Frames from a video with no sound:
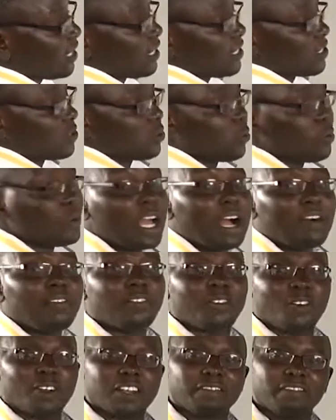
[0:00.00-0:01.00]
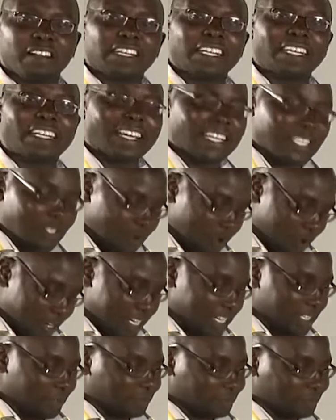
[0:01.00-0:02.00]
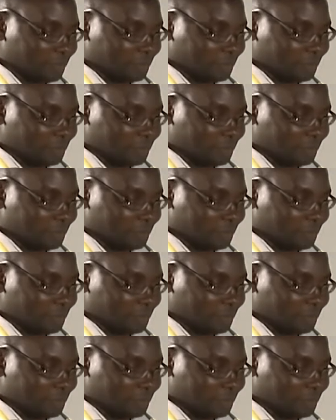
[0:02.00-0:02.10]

So we have converted that already.